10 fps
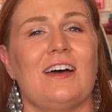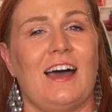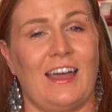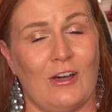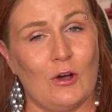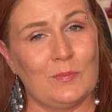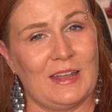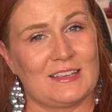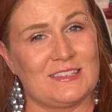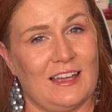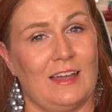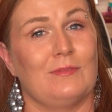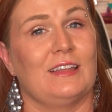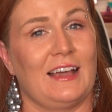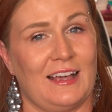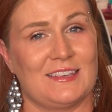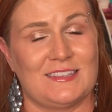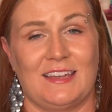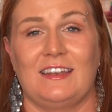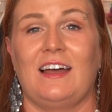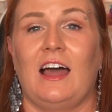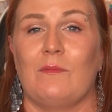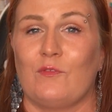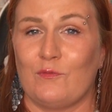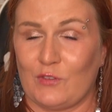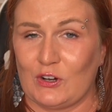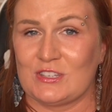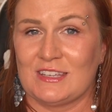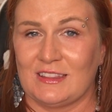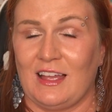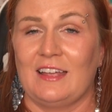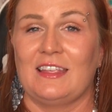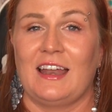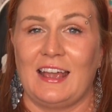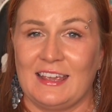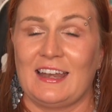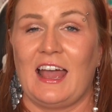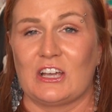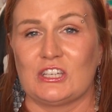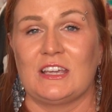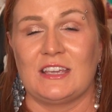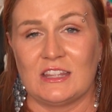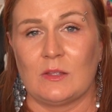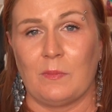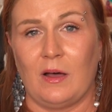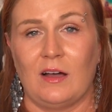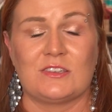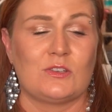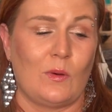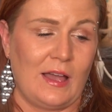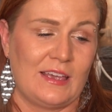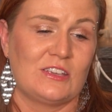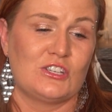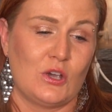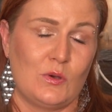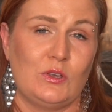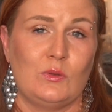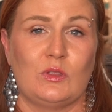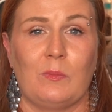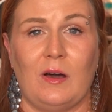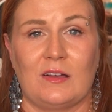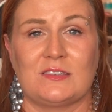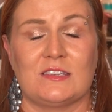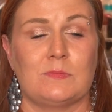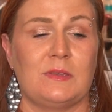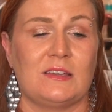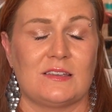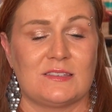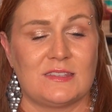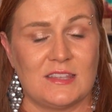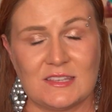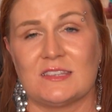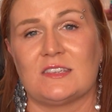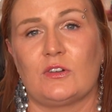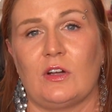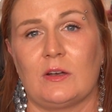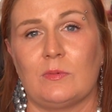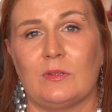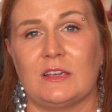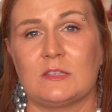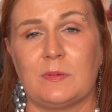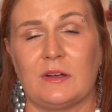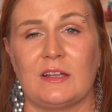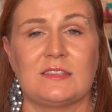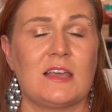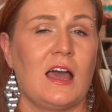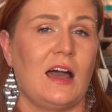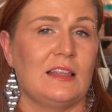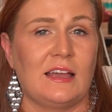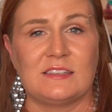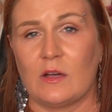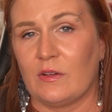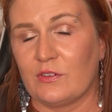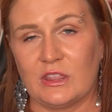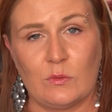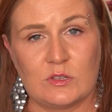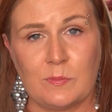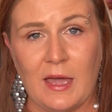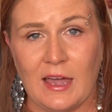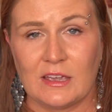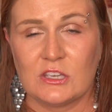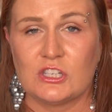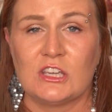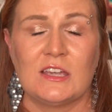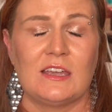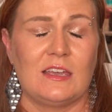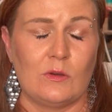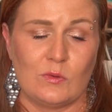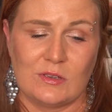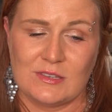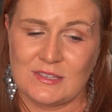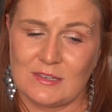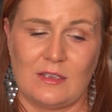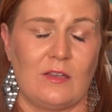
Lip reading: I hope next time, like I said, I'm first in line, that I can actually get the box so I can show you the boxes, because this is an incredible experience. I liked how everything was packaged. It was